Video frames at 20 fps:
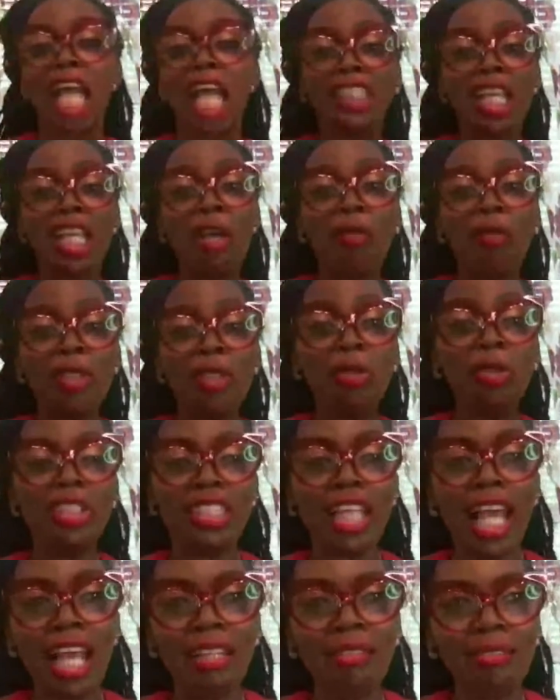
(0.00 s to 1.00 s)
And then when you
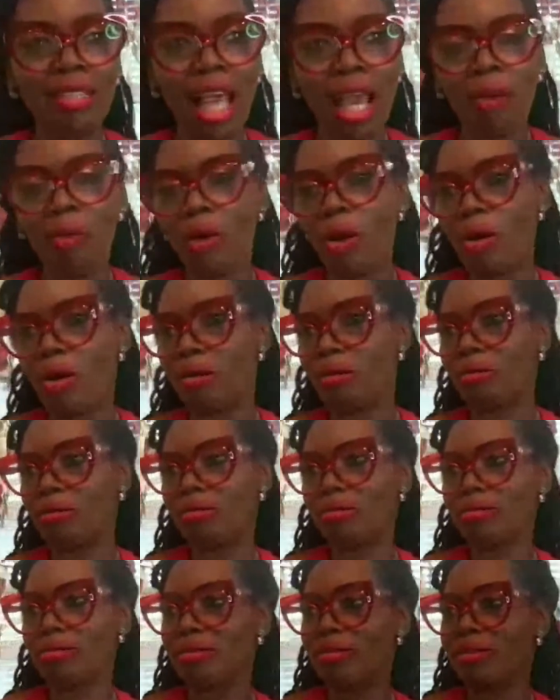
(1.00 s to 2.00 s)
say it, it's like, well,
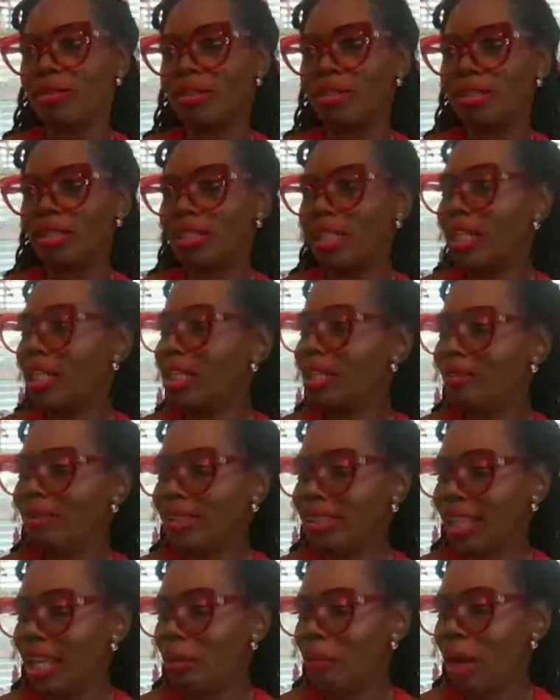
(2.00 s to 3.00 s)
she ain't even
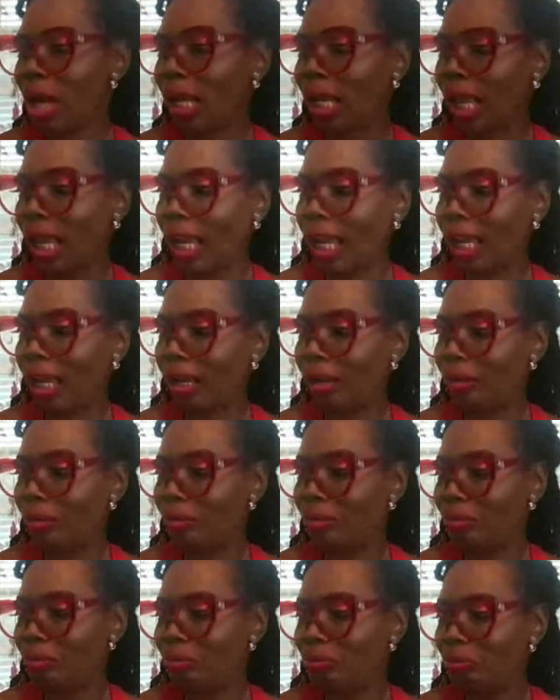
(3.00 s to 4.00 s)
say my name.
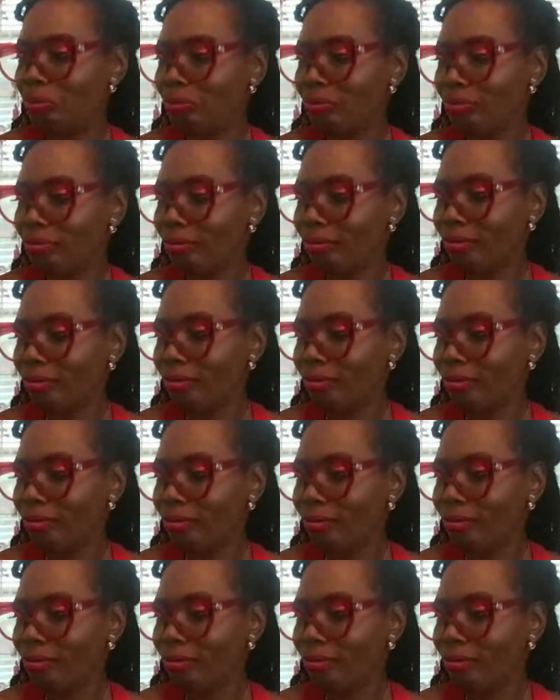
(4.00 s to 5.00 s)

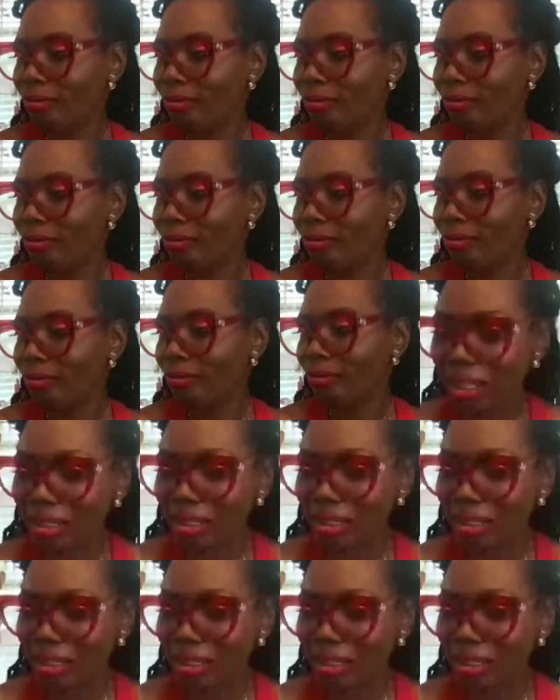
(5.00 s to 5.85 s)
Why she didn't say my name?